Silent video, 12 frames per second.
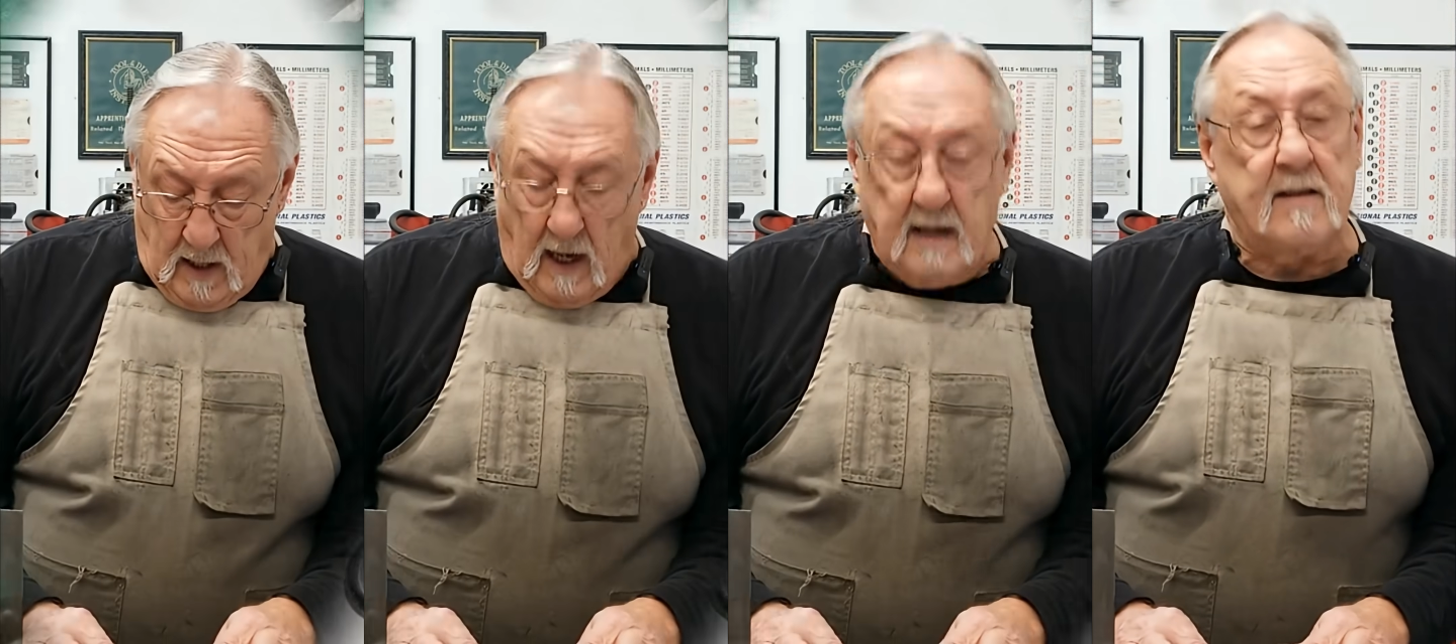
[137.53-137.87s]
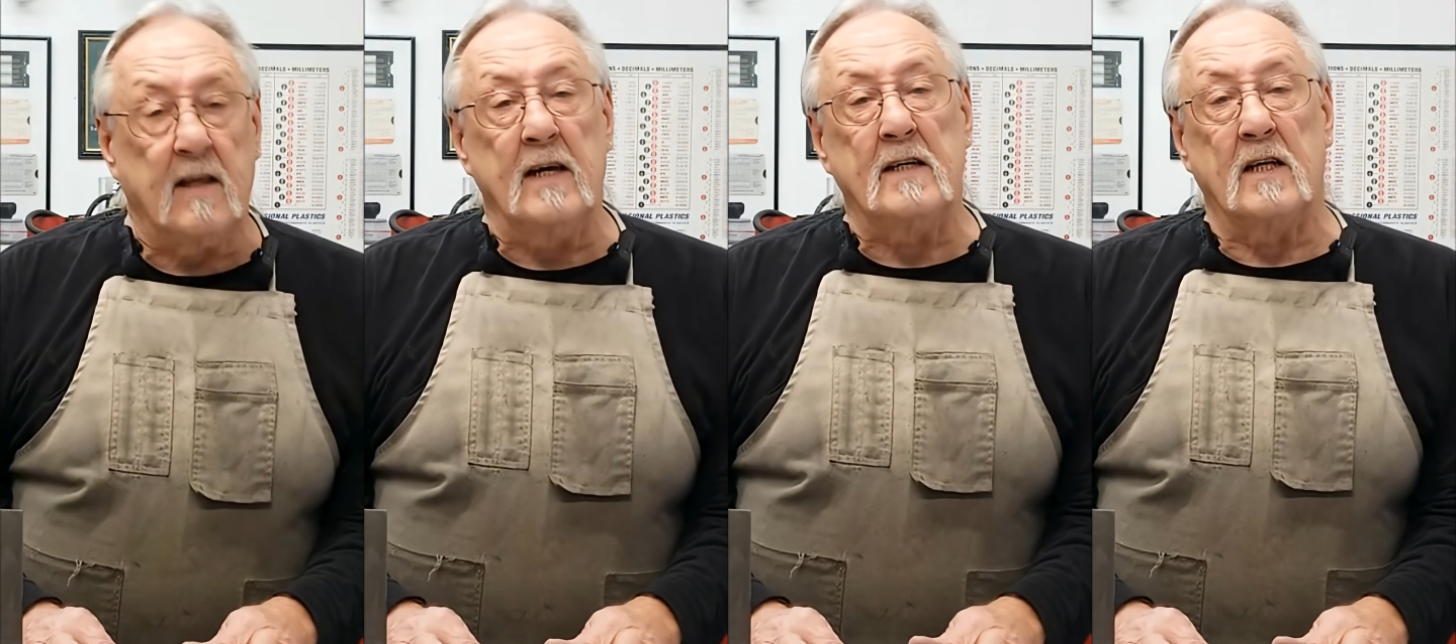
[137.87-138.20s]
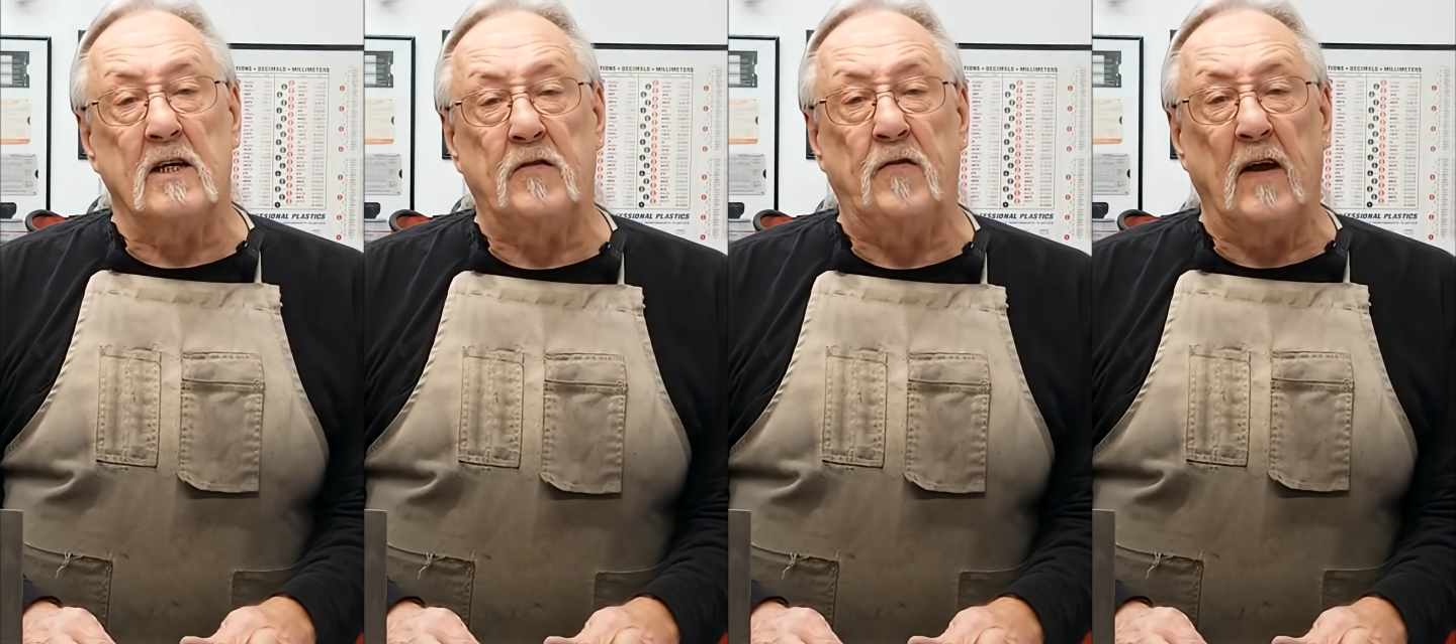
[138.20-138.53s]
I think
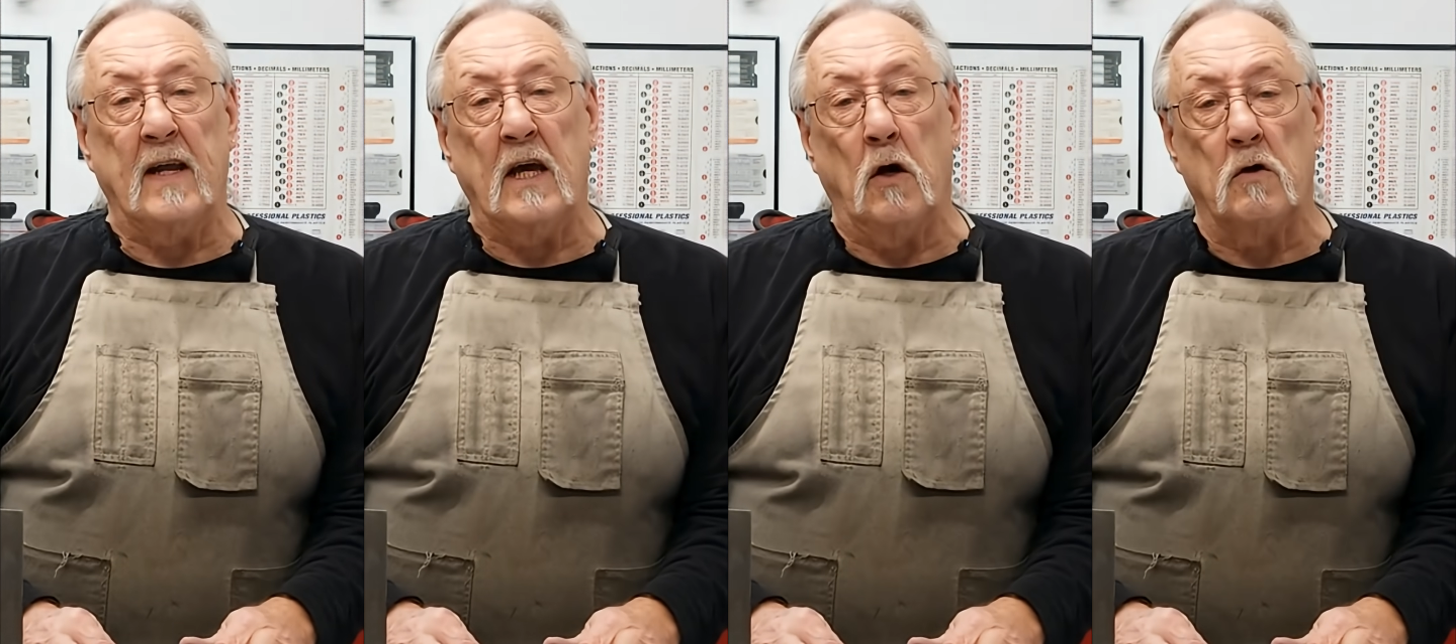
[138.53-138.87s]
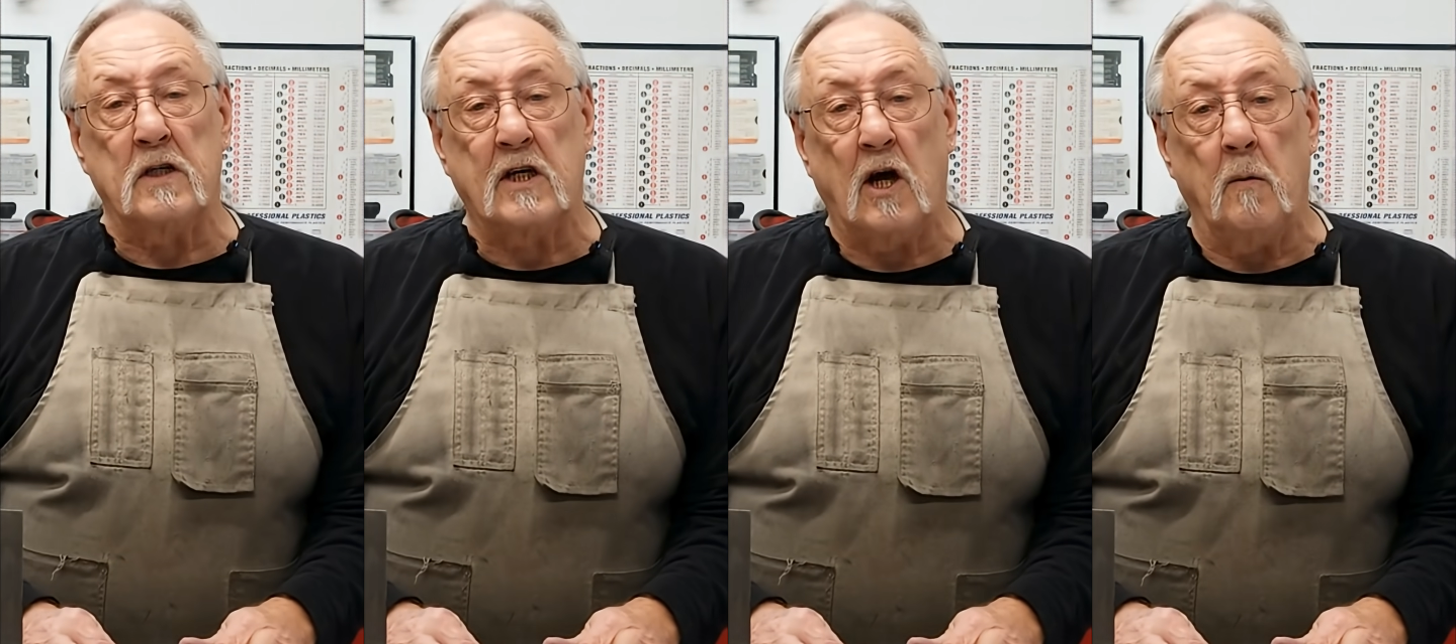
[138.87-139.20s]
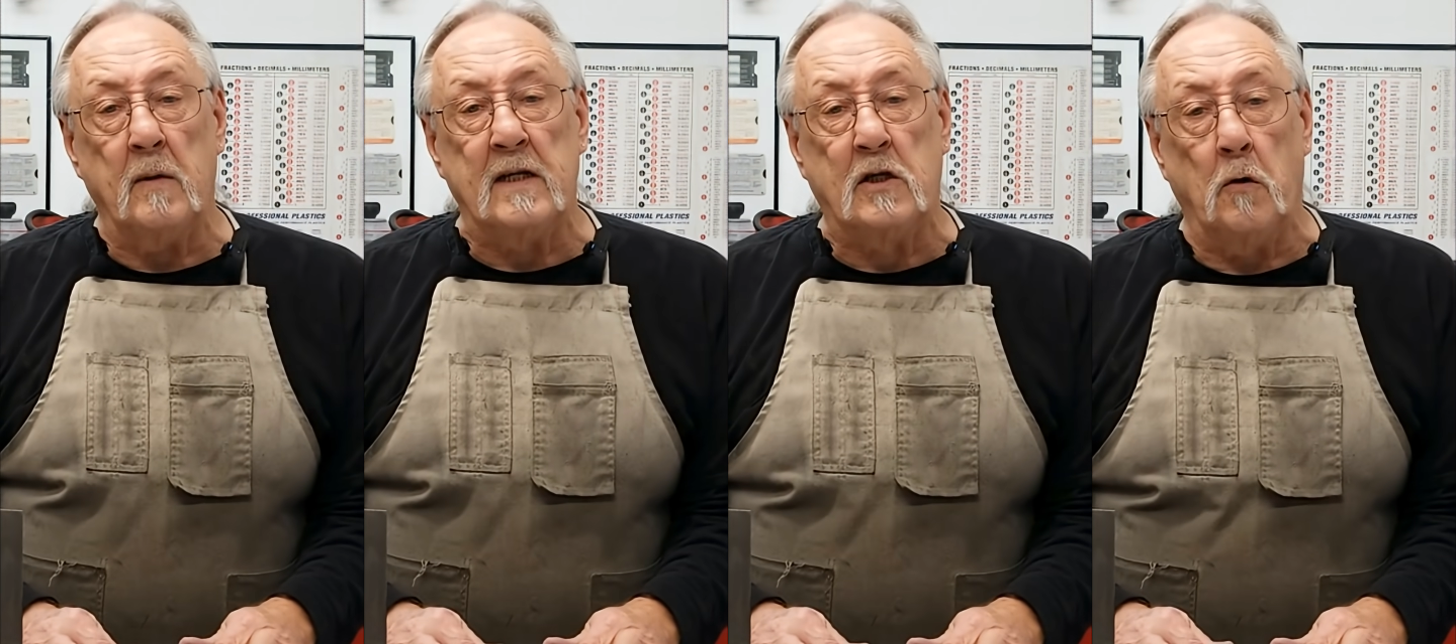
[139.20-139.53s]
this video is
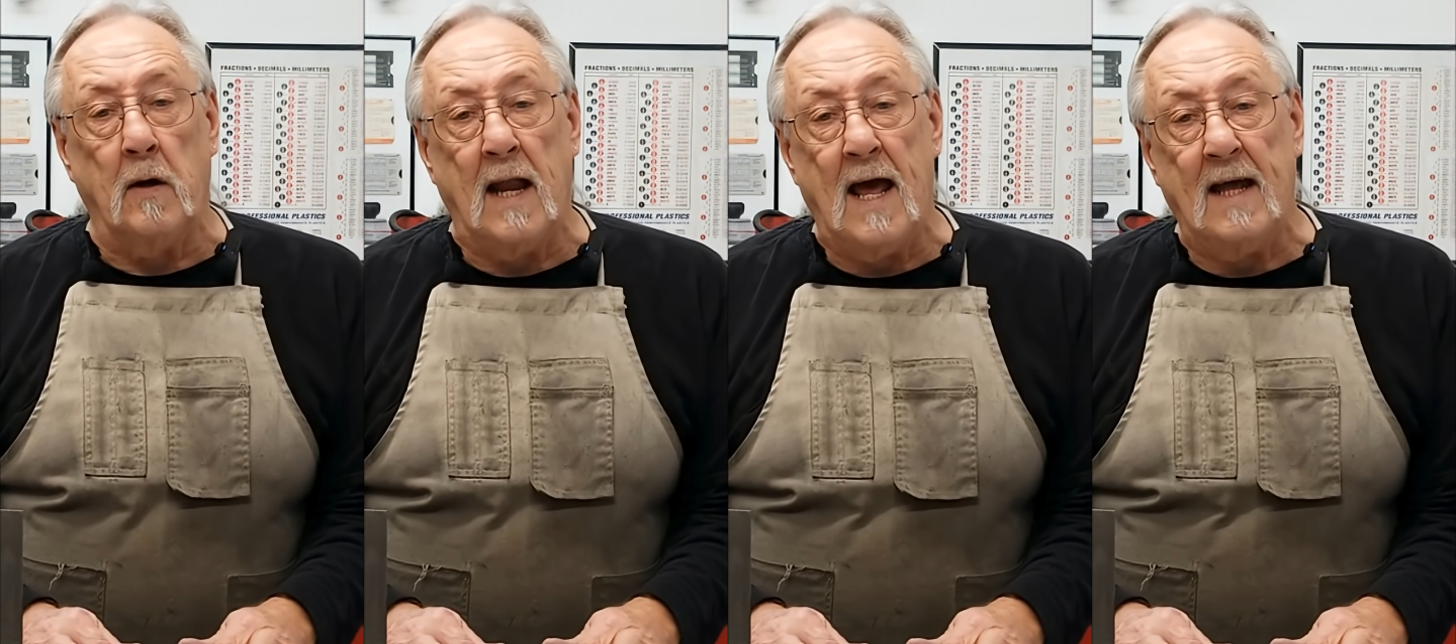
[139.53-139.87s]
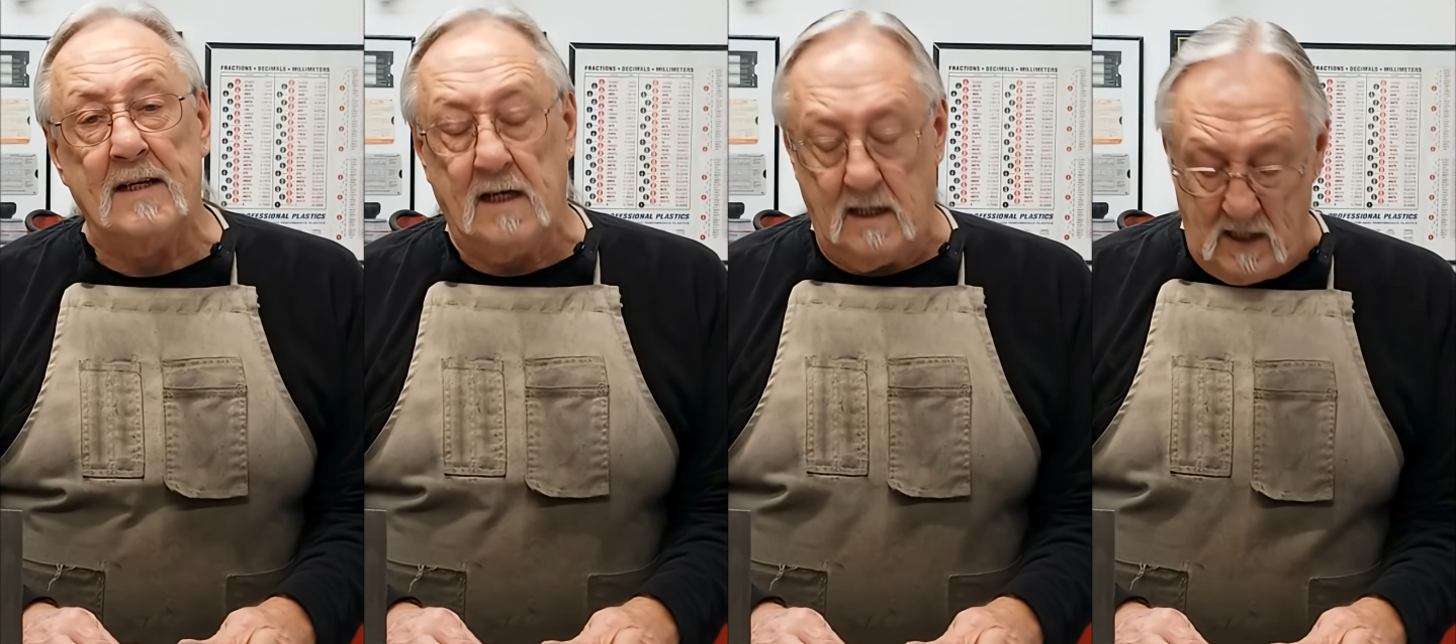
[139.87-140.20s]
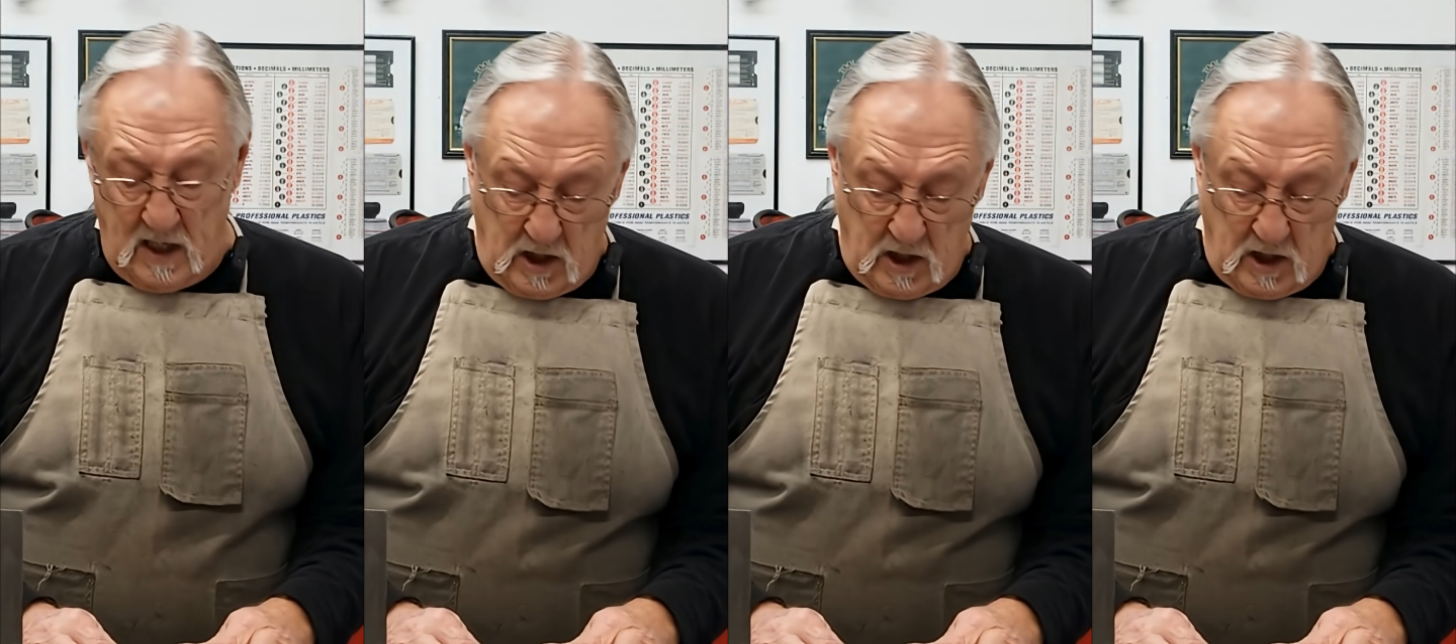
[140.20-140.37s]
coming to an end,